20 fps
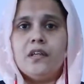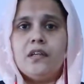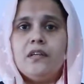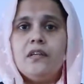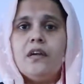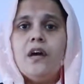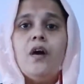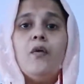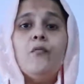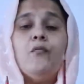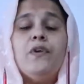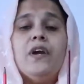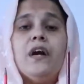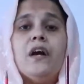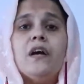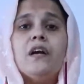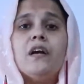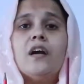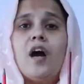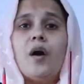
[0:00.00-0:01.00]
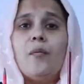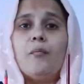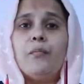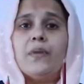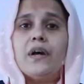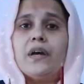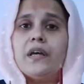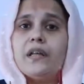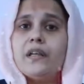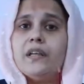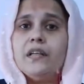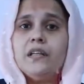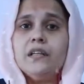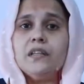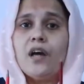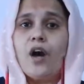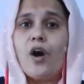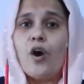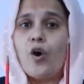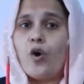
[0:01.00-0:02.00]
Yeah, we are comparing
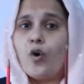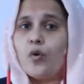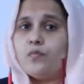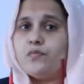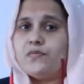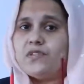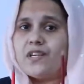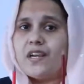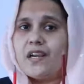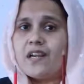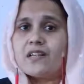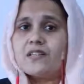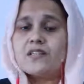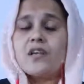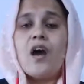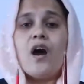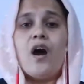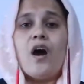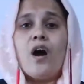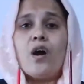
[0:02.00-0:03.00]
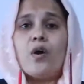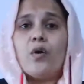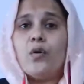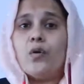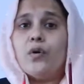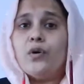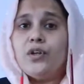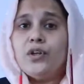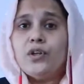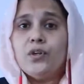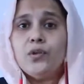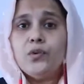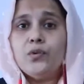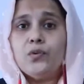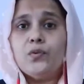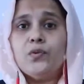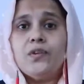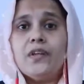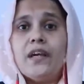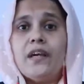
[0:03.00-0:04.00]
the objects according
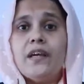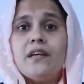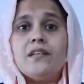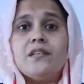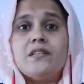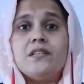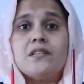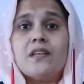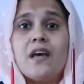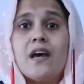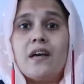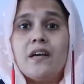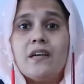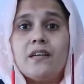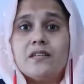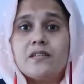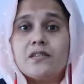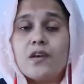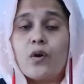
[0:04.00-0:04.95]
to their size,